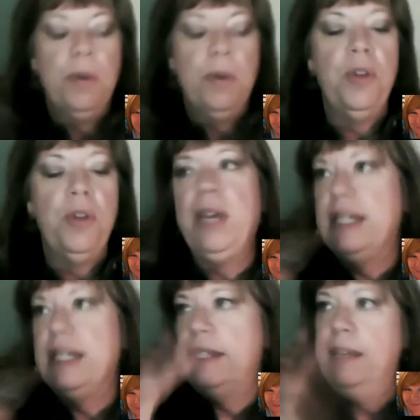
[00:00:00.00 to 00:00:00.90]
we could
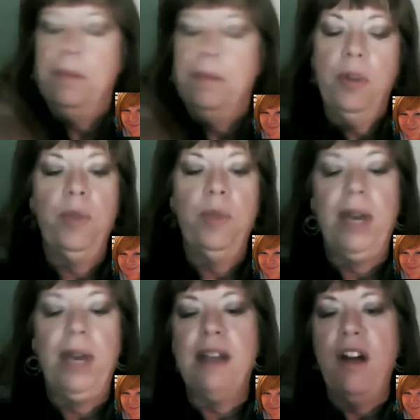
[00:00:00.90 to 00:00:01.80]
see it pull the wings
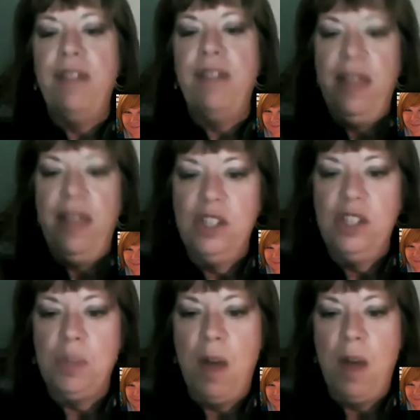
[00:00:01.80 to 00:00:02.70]
off and then
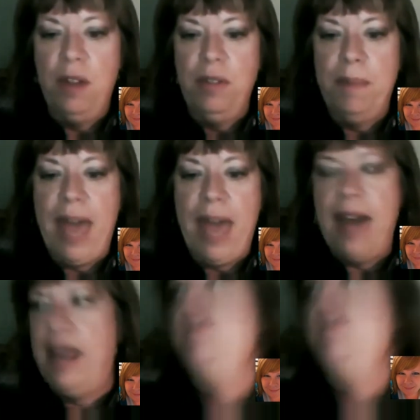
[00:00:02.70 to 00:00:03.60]
swallow the bat
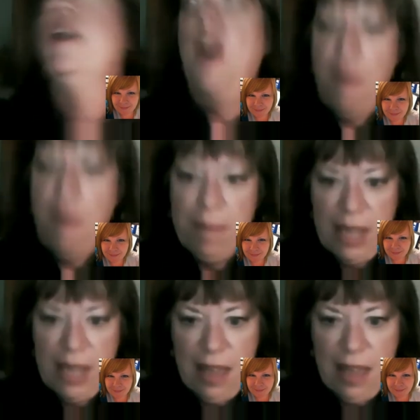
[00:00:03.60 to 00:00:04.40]
and then go up again.